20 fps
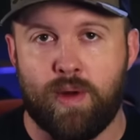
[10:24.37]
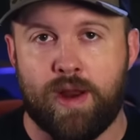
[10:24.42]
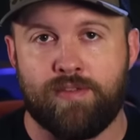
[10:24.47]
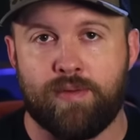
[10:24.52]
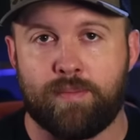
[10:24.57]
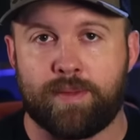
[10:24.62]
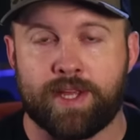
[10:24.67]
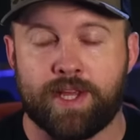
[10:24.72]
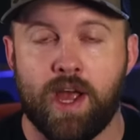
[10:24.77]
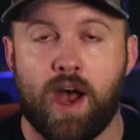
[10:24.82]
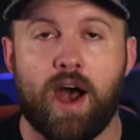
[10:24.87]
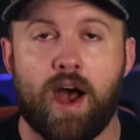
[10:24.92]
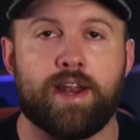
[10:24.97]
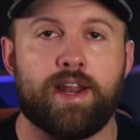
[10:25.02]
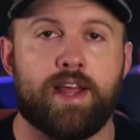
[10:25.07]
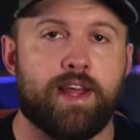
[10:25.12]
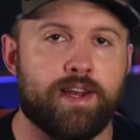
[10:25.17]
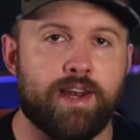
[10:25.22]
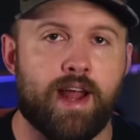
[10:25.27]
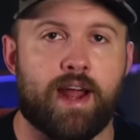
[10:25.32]
away from the
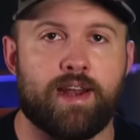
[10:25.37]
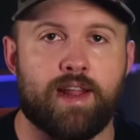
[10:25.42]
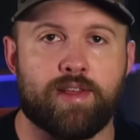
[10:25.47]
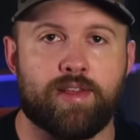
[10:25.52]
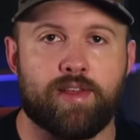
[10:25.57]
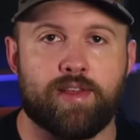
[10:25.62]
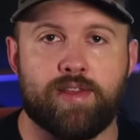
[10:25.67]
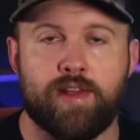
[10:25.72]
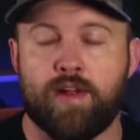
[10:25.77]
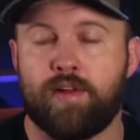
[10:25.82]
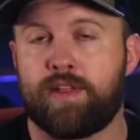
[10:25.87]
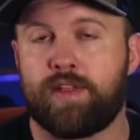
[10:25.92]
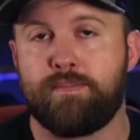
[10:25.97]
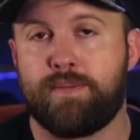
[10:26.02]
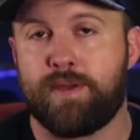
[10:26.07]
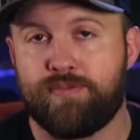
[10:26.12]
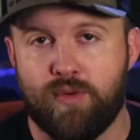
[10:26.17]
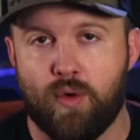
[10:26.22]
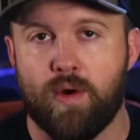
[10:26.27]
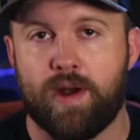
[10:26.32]
gun, not necessarily
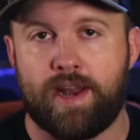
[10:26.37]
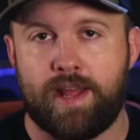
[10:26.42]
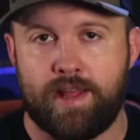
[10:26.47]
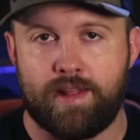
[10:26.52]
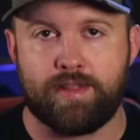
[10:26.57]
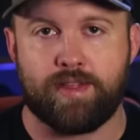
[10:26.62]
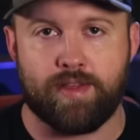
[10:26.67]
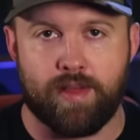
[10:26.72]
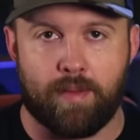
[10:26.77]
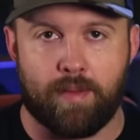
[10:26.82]
before it hits